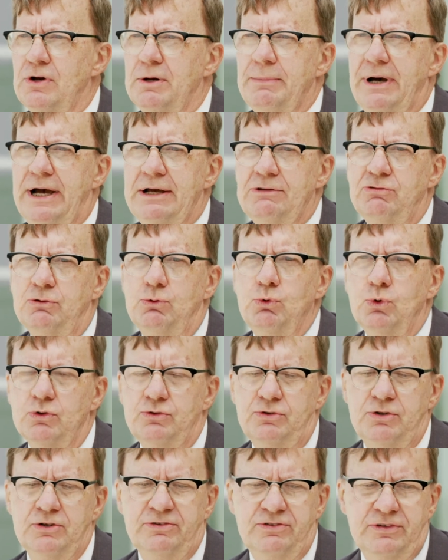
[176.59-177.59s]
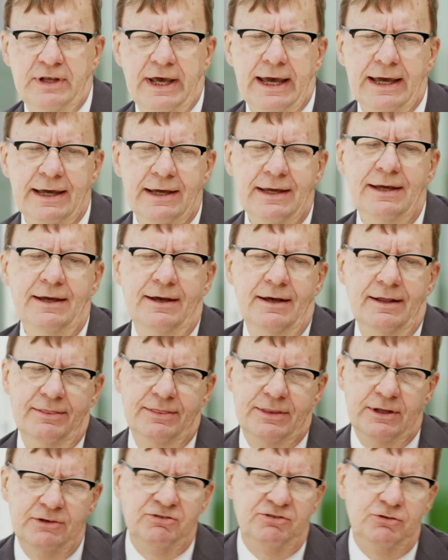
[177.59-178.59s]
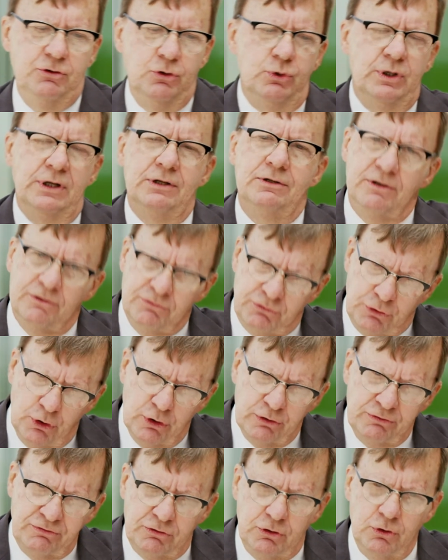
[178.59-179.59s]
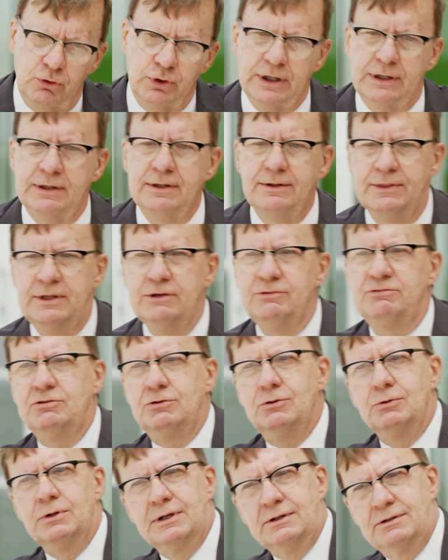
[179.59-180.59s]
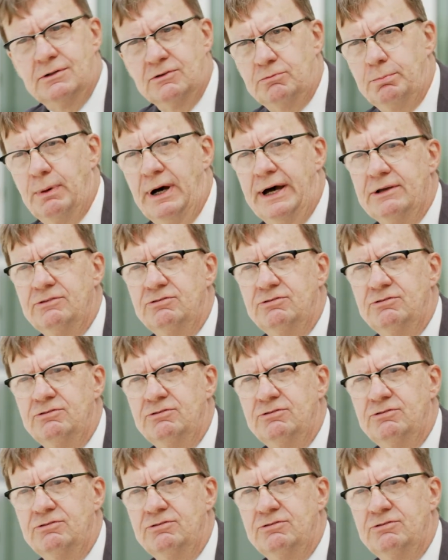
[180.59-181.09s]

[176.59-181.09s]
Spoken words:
in my school to say, this student is your student, this student is my